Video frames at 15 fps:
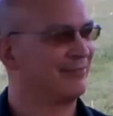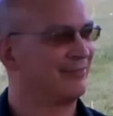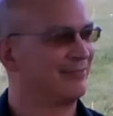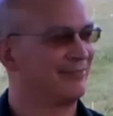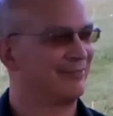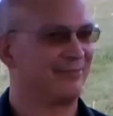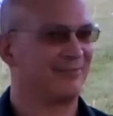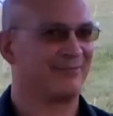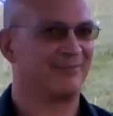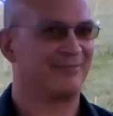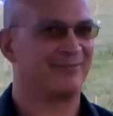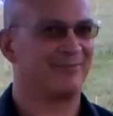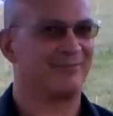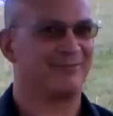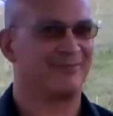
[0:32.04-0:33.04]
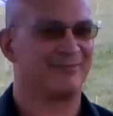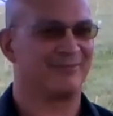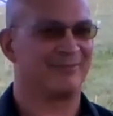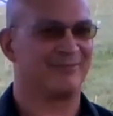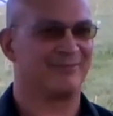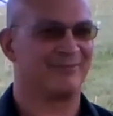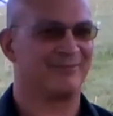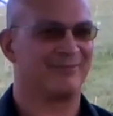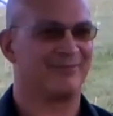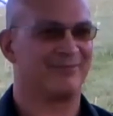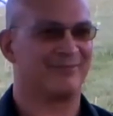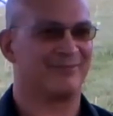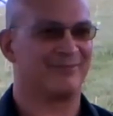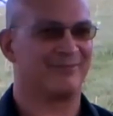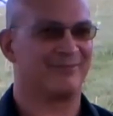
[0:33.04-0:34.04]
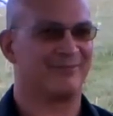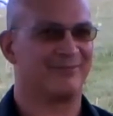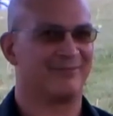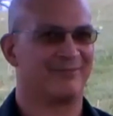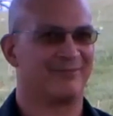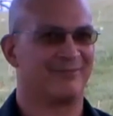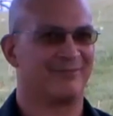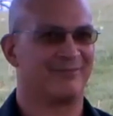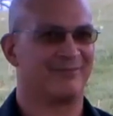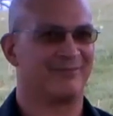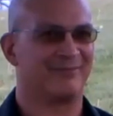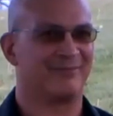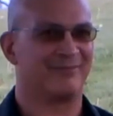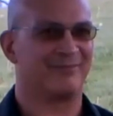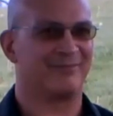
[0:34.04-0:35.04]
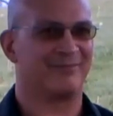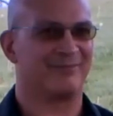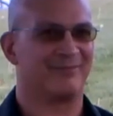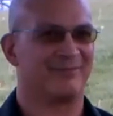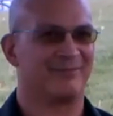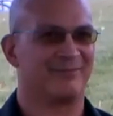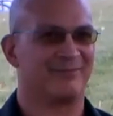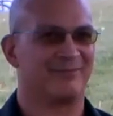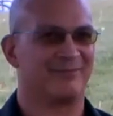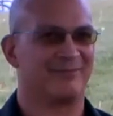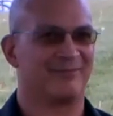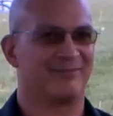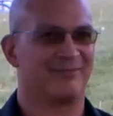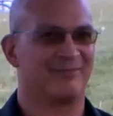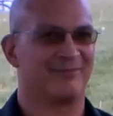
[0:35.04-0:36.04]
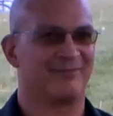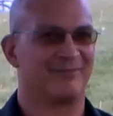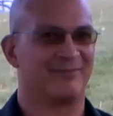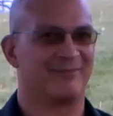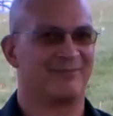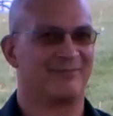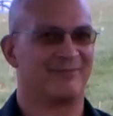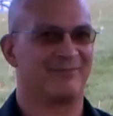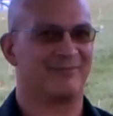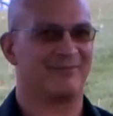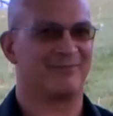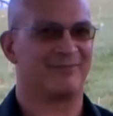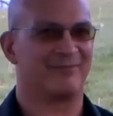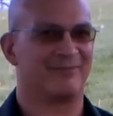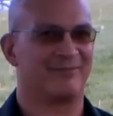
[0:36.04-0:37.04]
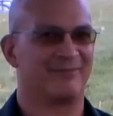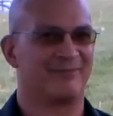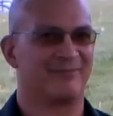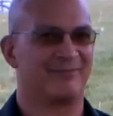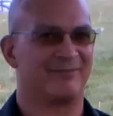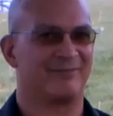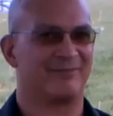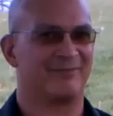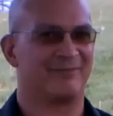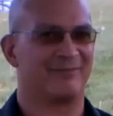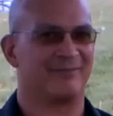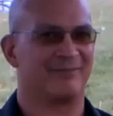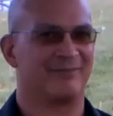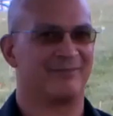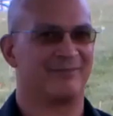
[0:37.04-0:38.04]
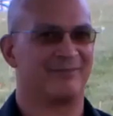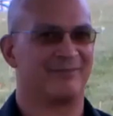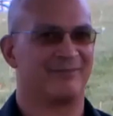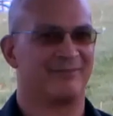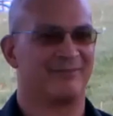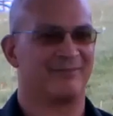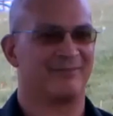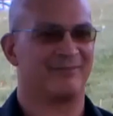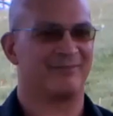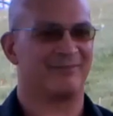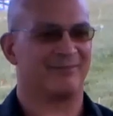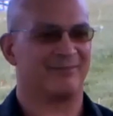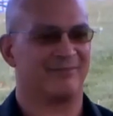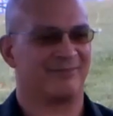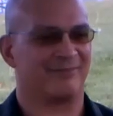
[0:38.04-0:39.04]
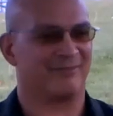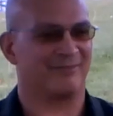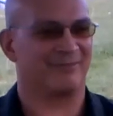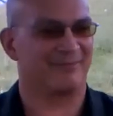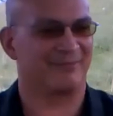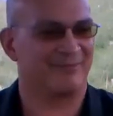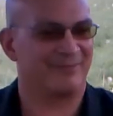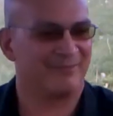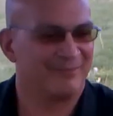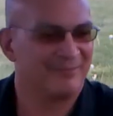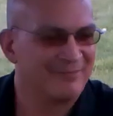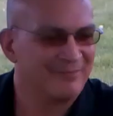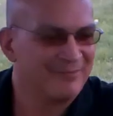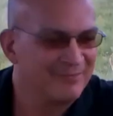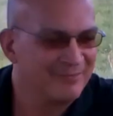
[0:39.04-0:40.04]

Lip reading: This person isn't speaking.